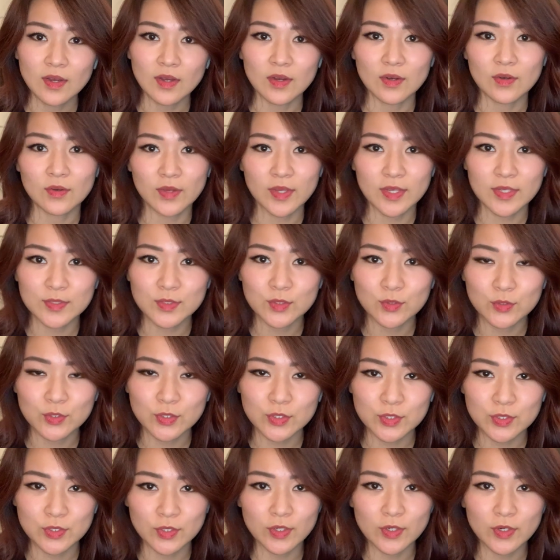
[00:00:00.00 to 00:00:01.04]
Okay, so to
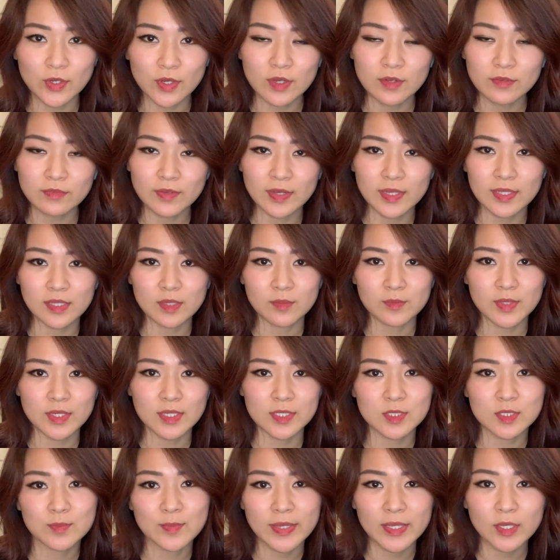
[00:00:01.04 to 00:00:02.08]
start off, let me
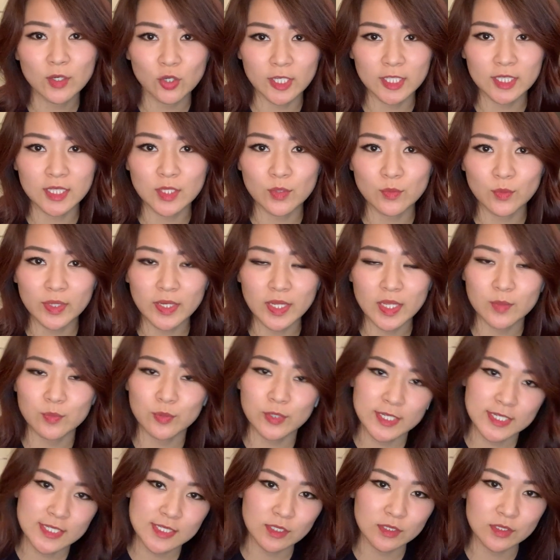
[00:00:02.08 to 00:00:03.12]
explain quickly what a
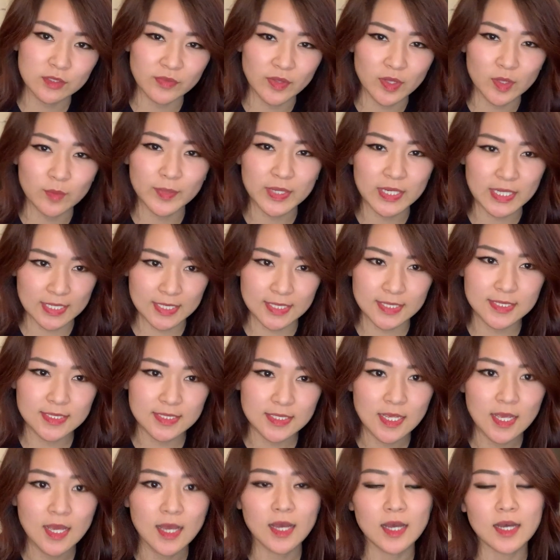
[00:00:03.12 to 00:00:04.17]
pre-sale development is.
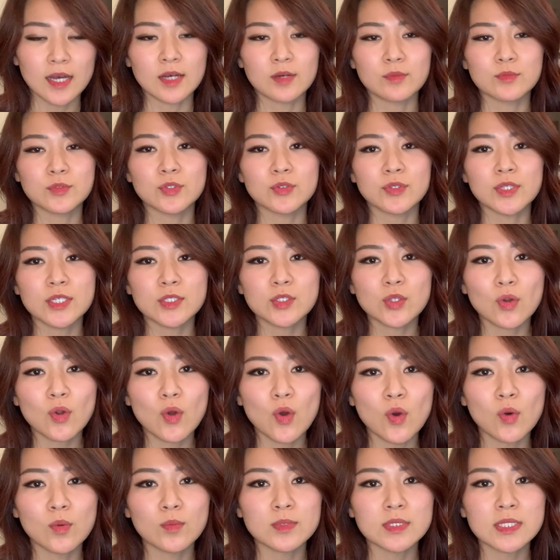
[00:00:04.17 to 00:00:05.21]
So these are
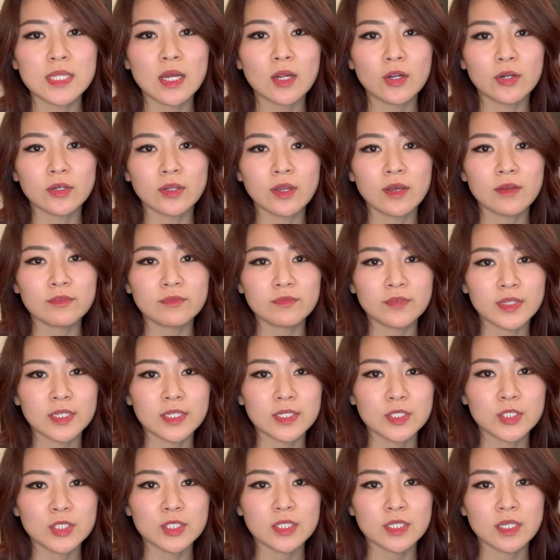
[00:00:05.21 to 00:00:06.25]
homes that are not
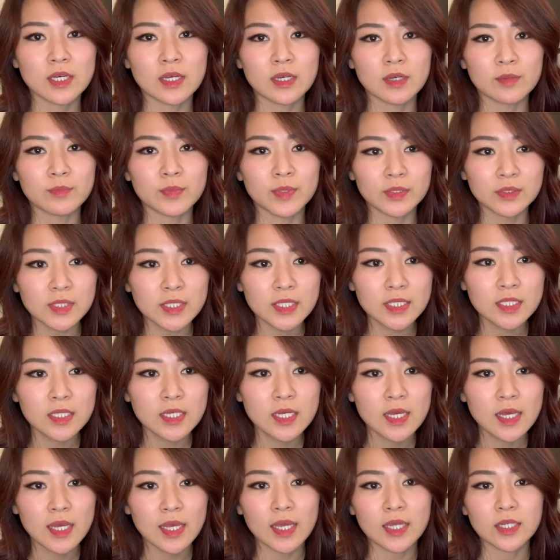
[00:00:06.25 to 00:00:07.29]
finished building
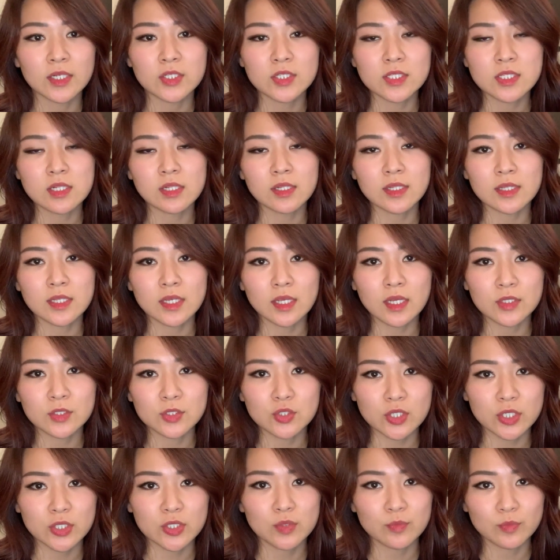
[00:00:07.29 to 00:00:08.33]
and are still in the
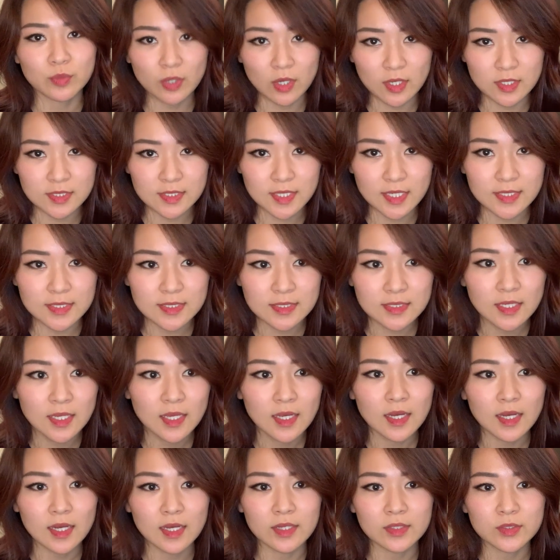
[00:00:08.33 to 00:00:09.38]
construction process.
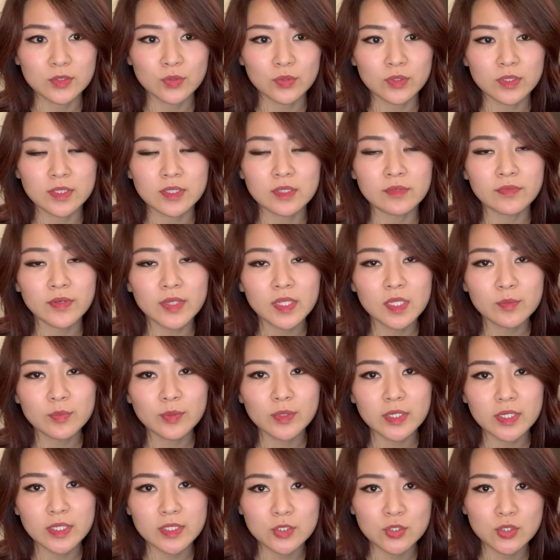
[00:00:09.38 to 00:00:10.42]
So the developer
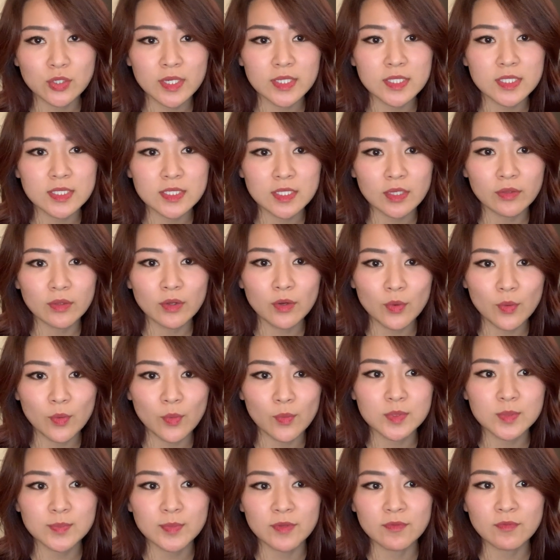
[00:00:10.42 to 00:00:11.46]
is trying to sell the
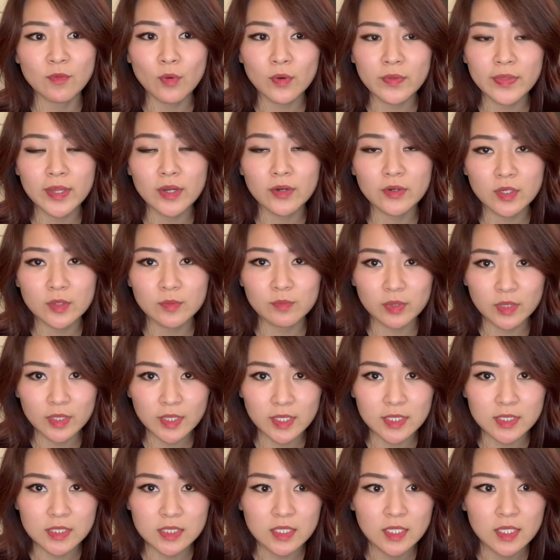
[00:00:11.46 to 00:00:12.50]
homes before they are
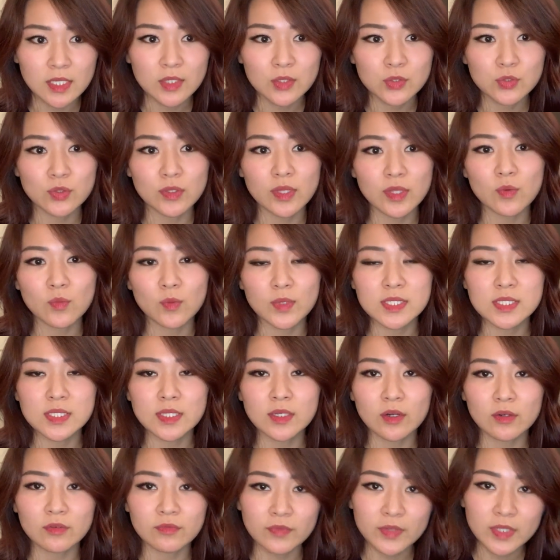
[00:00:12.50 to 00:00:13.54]
complete so that once they
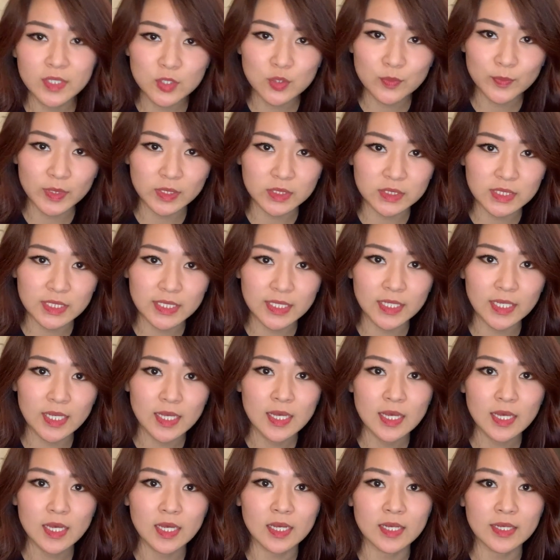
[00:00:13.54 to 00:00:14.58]
are finished building,
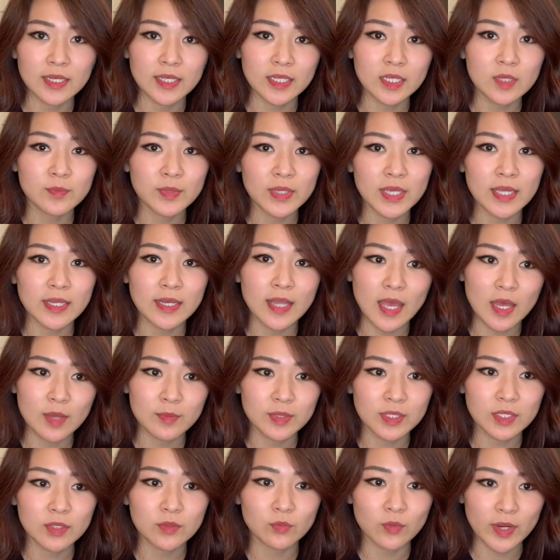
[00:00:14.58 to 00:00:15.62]
it can be
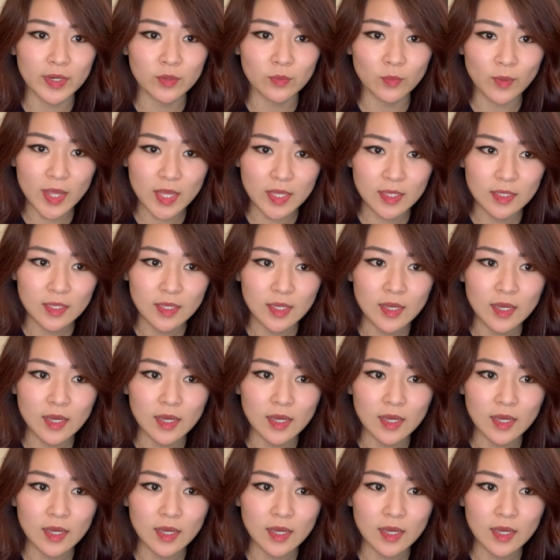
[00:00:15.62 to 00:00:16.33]
inhabited right away.